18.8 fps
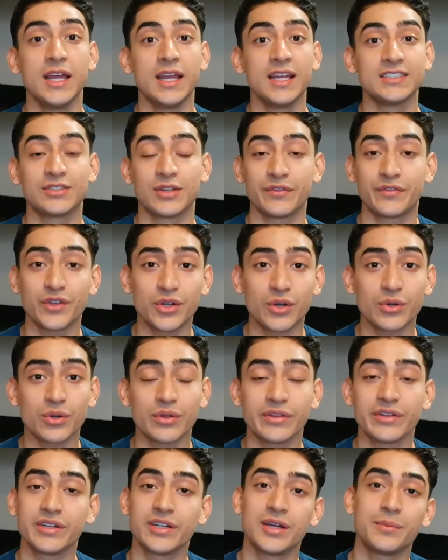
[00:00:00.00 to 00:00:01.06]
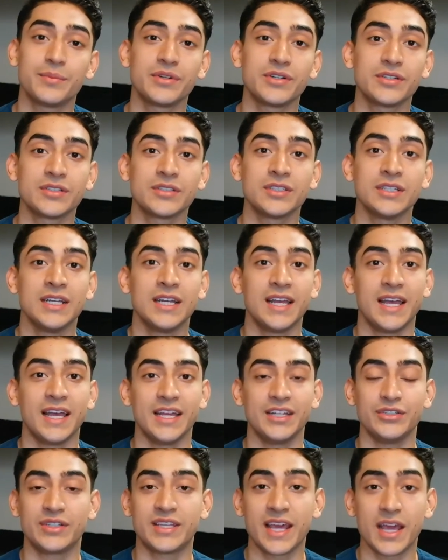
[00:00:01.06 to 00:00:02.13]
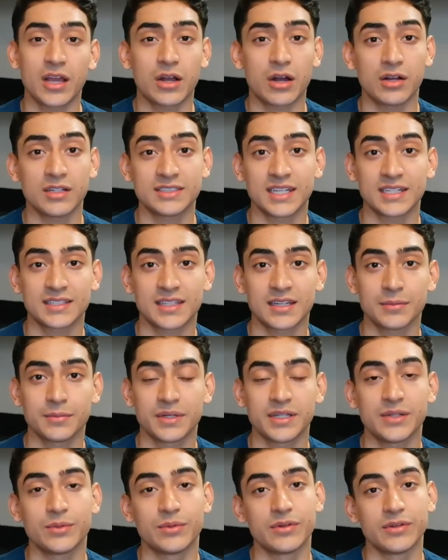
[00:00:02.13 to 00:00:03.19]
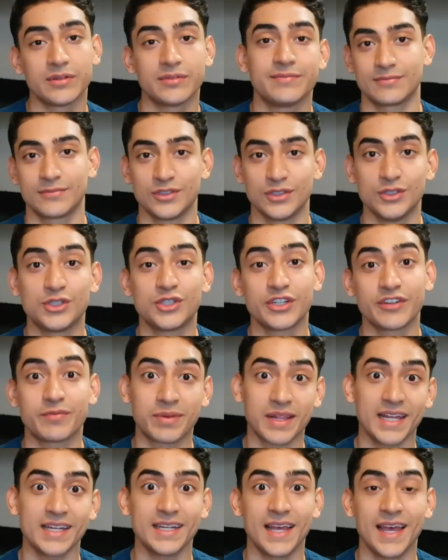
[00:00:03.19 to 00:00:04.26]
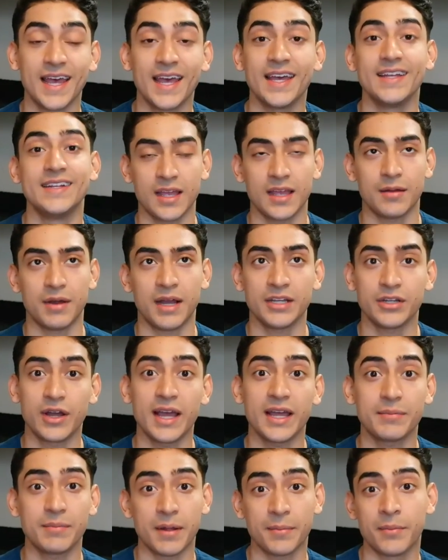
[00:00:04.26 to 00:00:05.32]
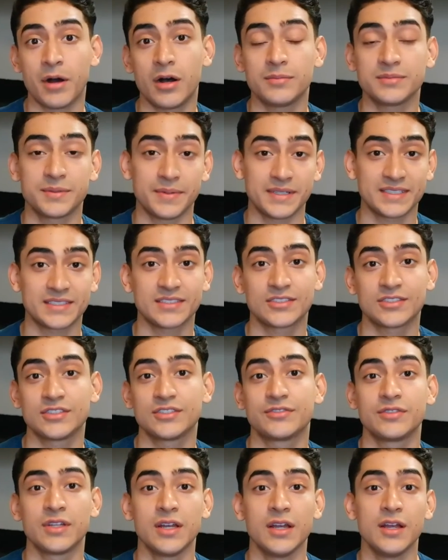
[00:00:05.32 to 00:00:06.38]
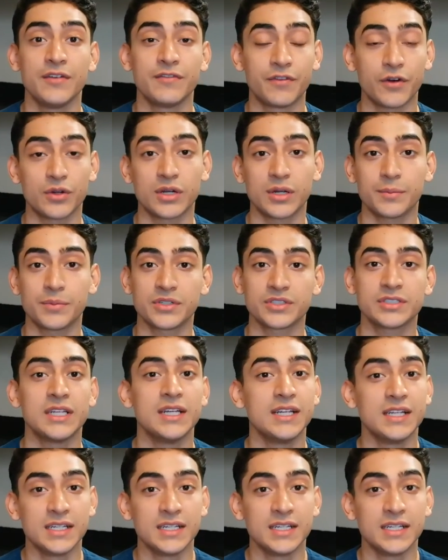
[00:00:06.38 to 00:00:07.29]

So if you don't know their number and you can't contact anybody, well, you should have planned ahead. I know I had my mom's and my sister's phone numbers